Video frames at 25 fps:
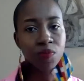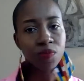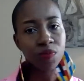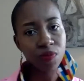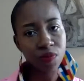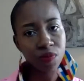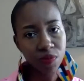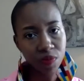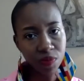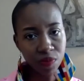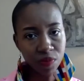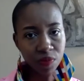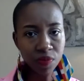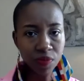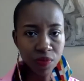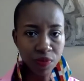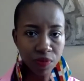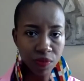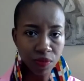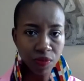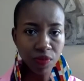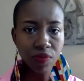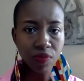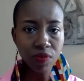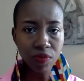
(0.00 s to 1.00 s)
they can
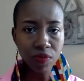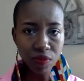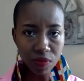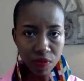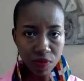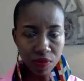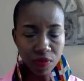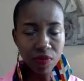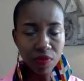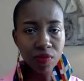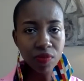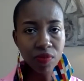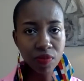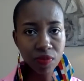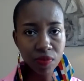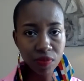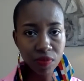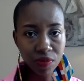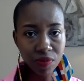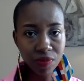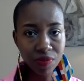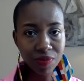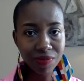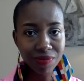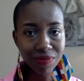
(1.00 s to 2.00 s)
use to make
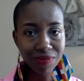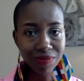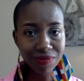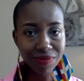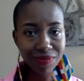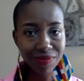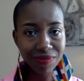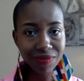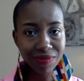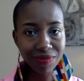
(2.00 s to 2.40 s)
a